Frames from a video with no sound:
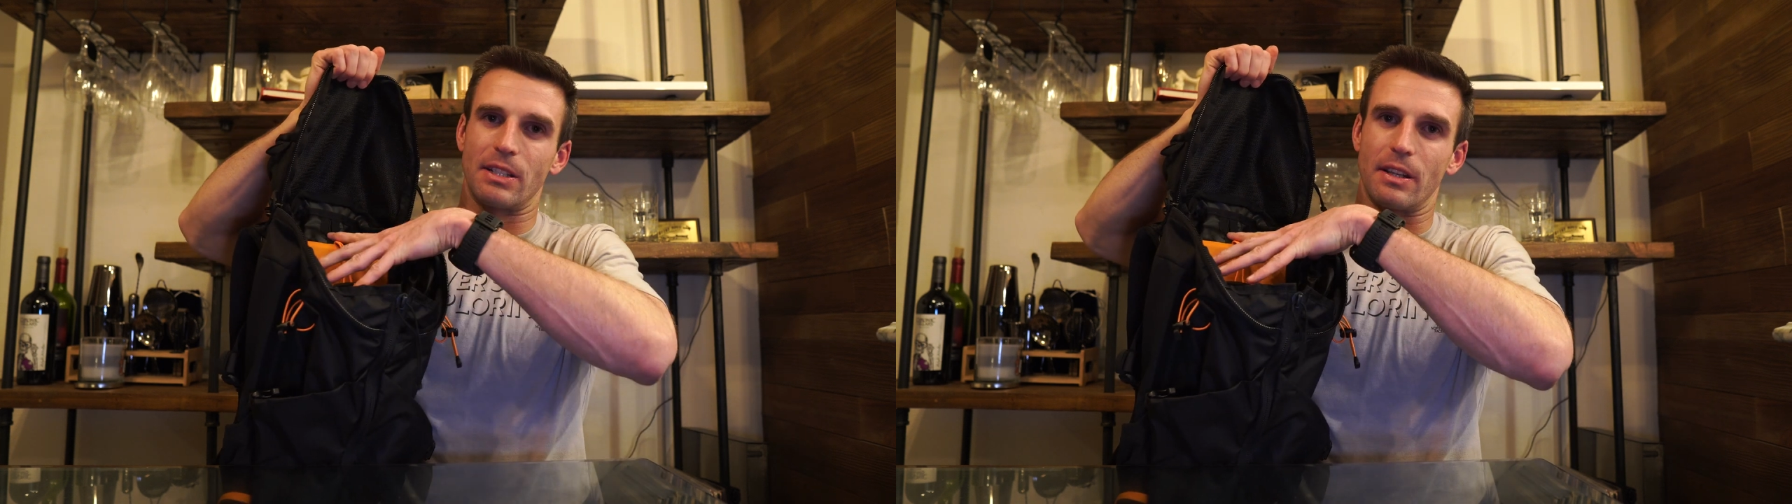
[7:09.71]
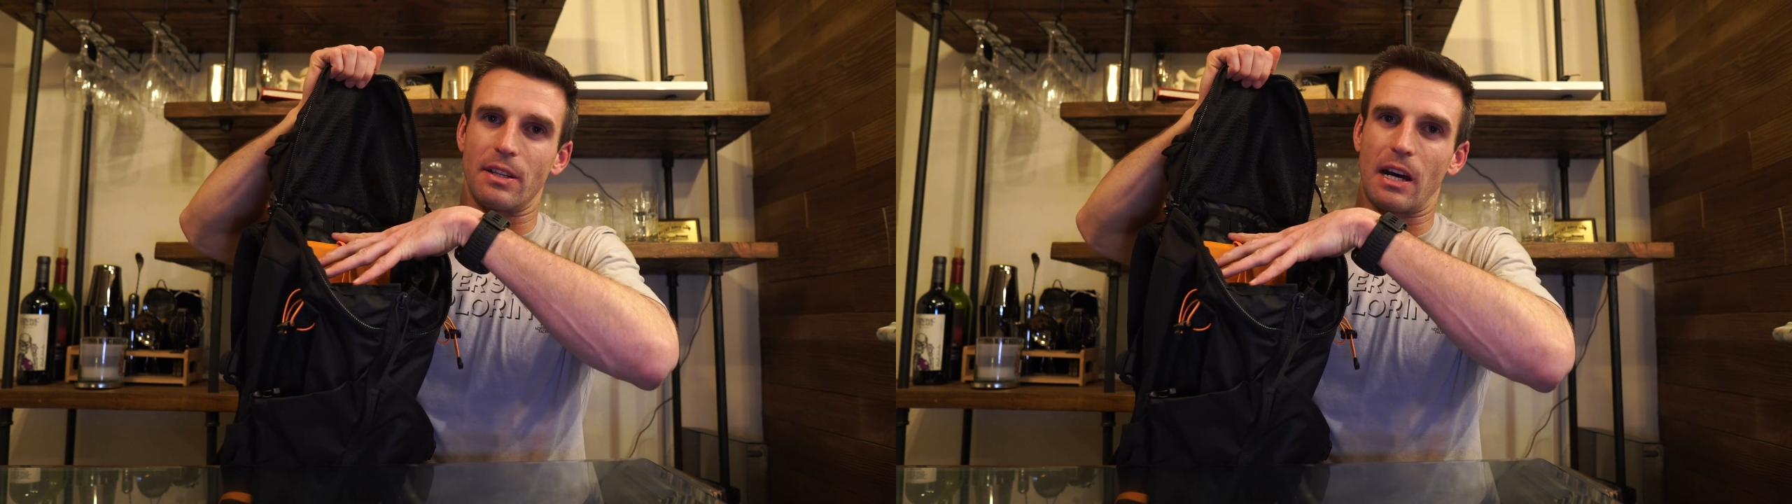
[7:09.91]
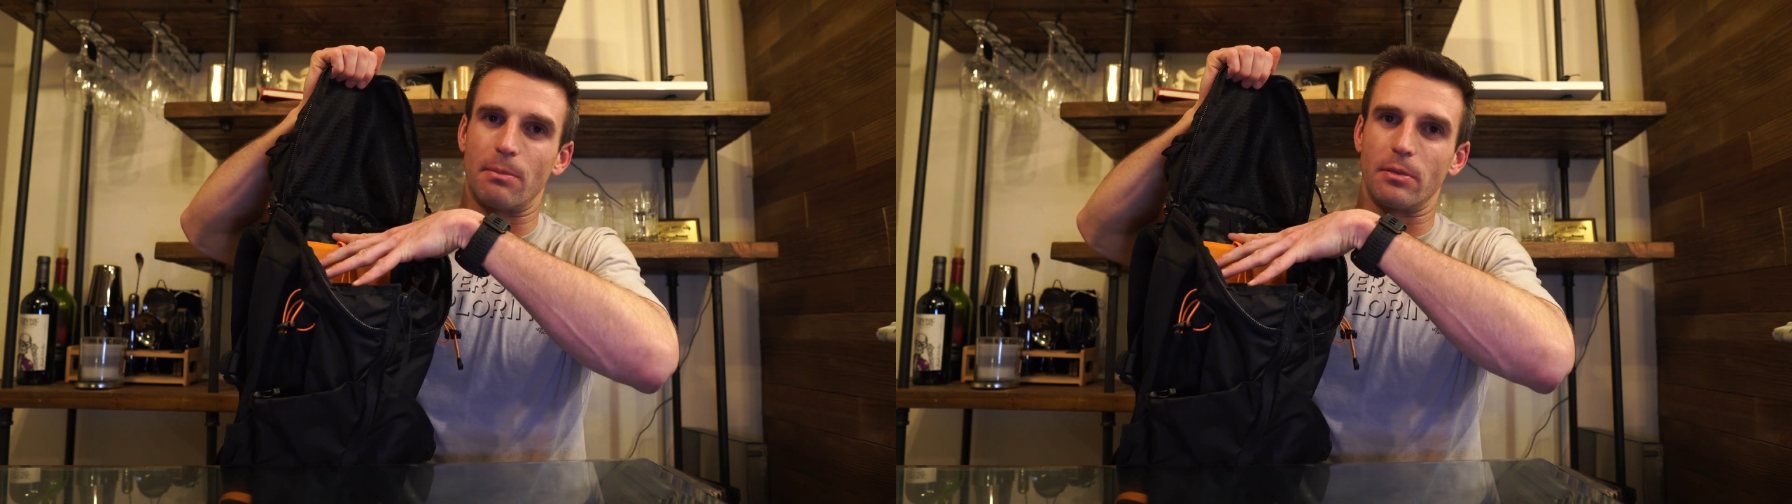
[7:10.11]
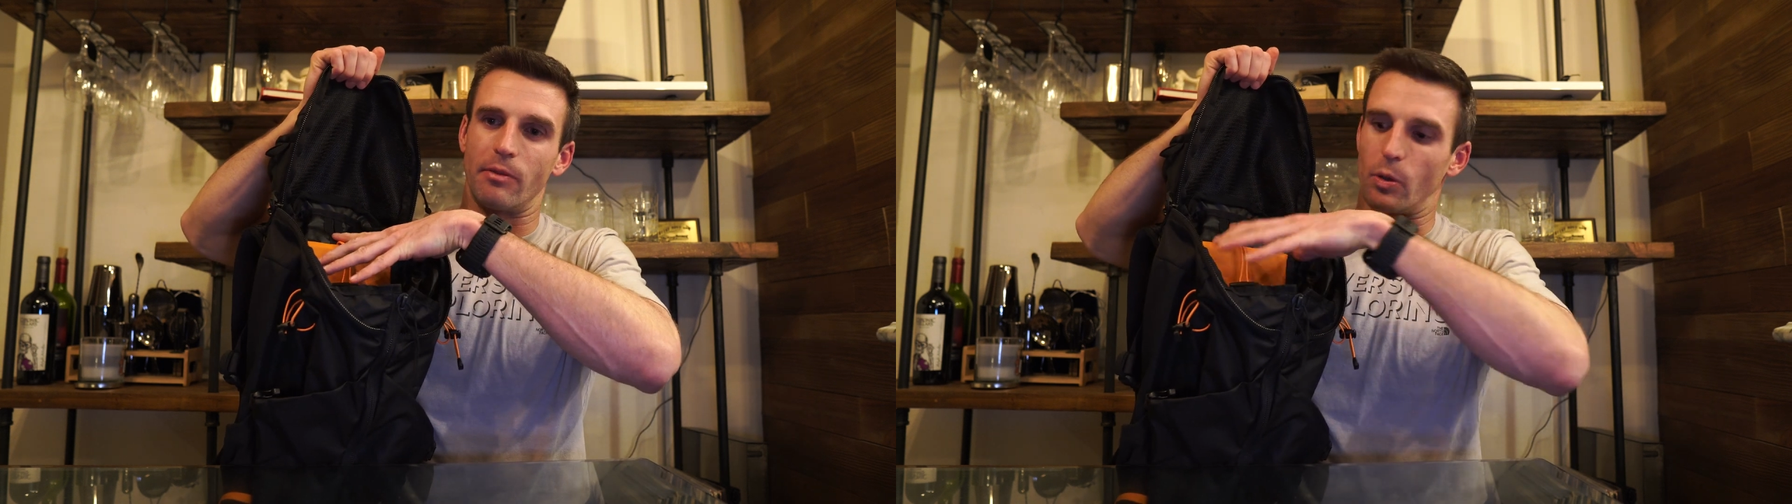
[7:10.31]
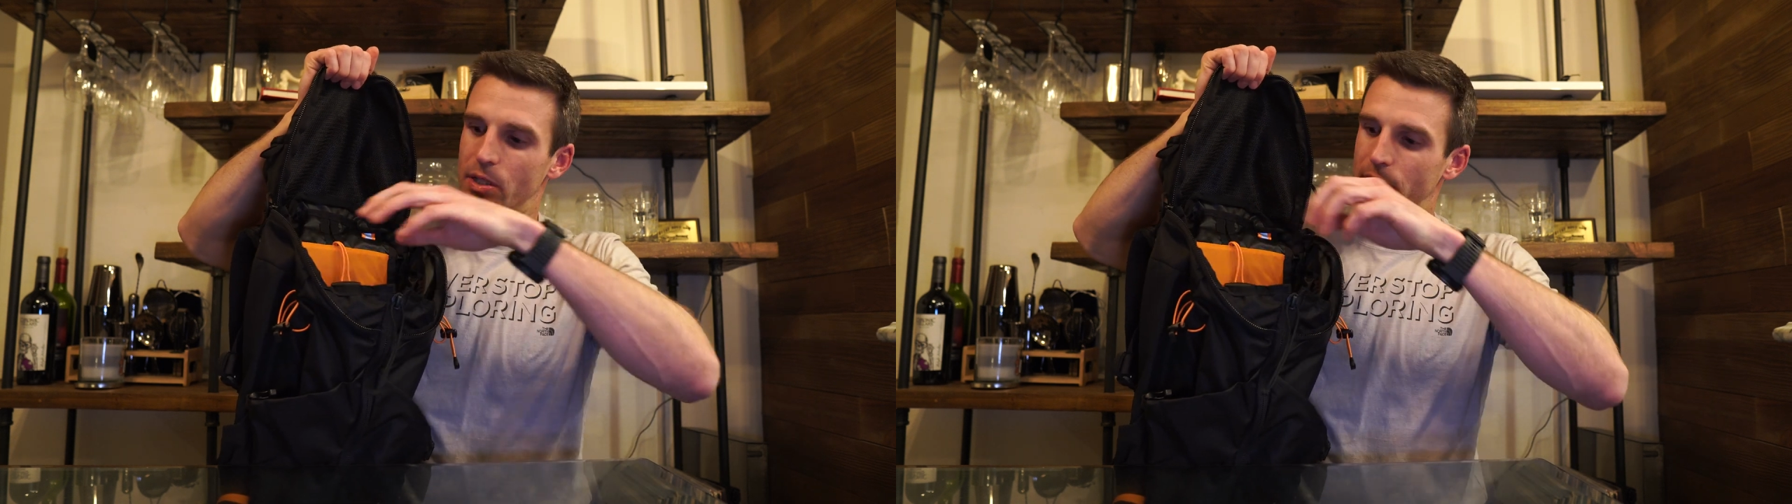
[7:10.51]
to the top
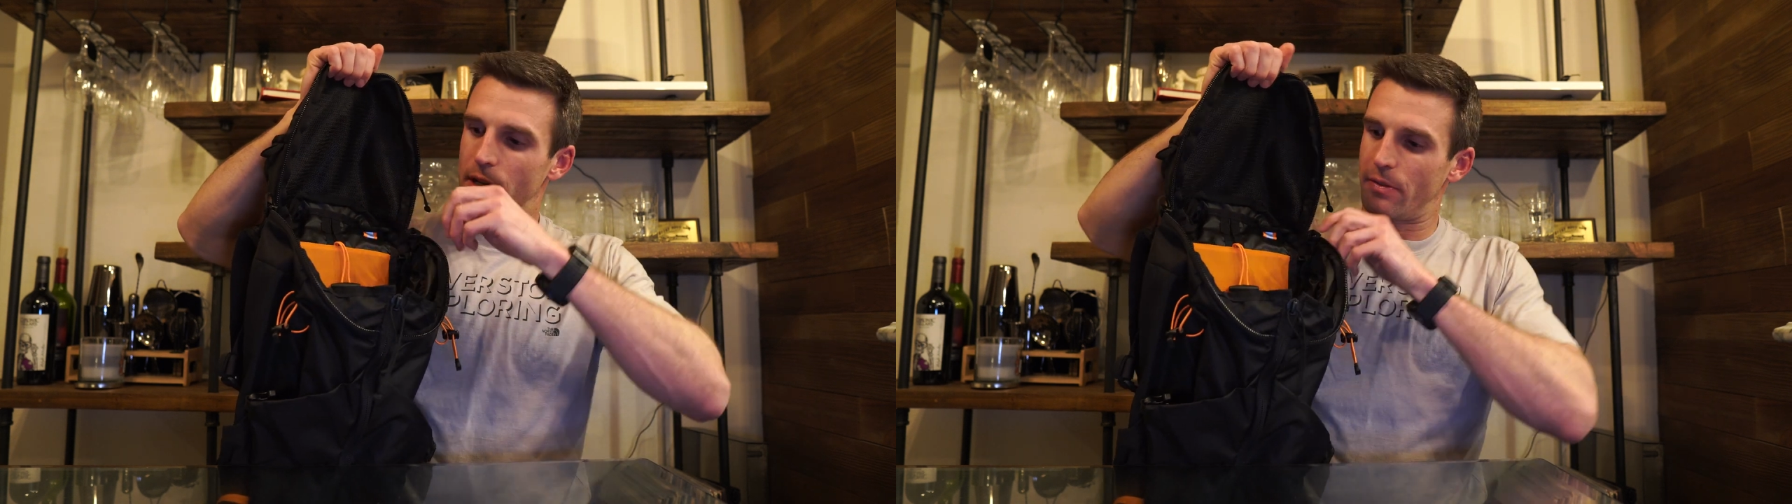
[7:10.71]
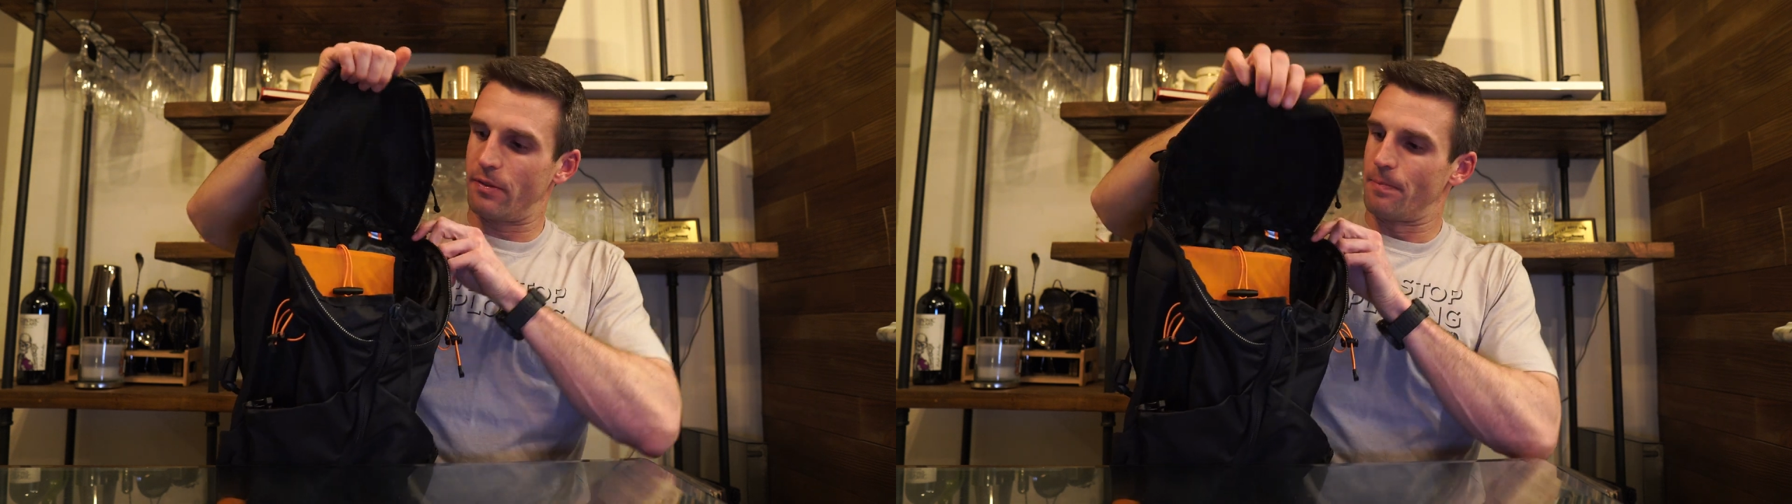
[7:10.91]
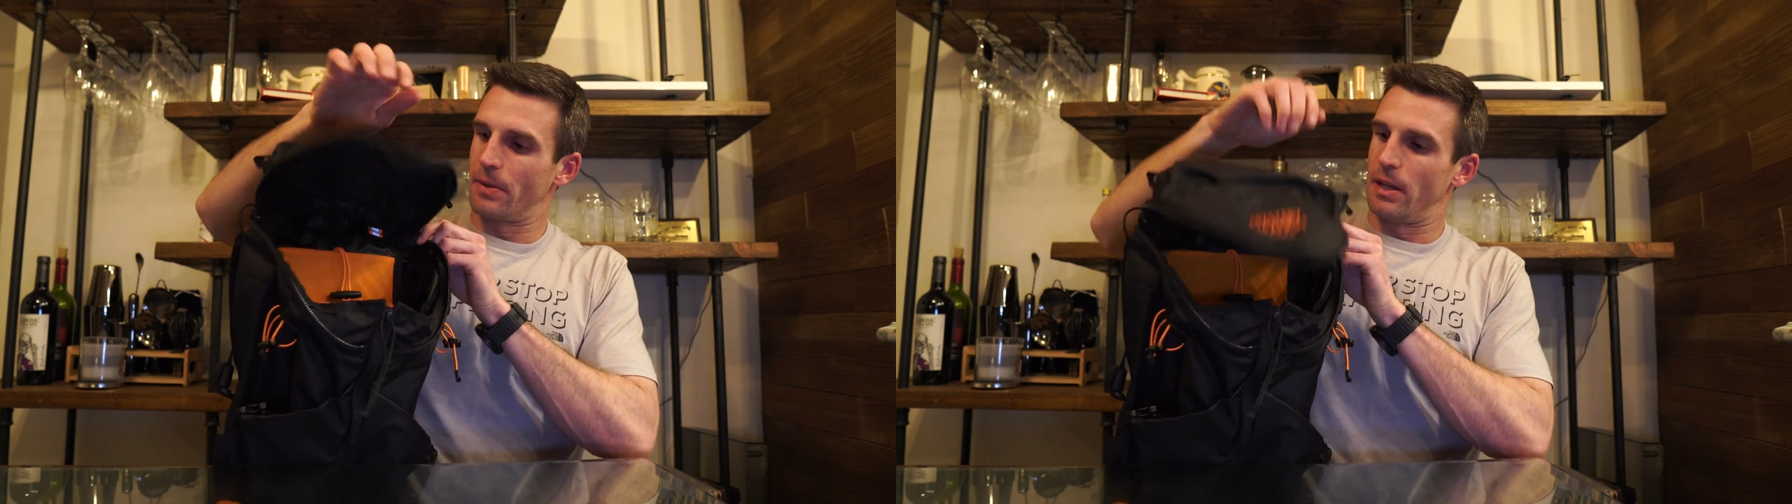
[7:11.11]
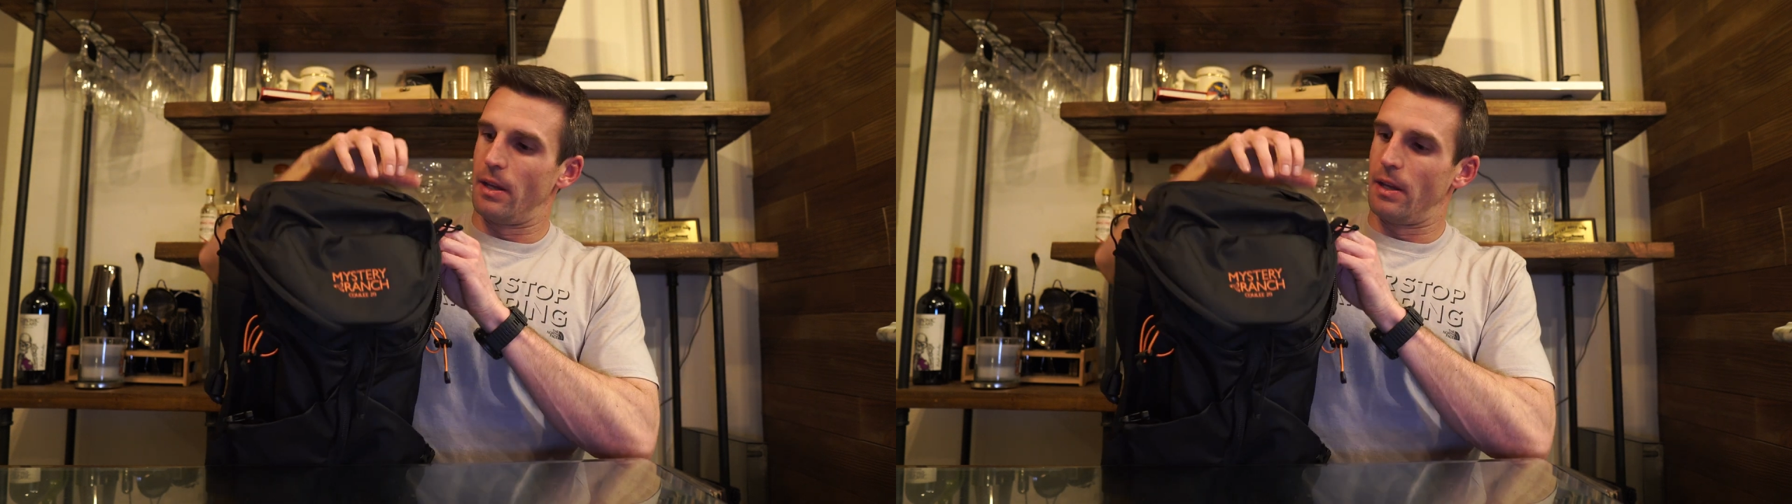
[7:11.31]
of your stuff.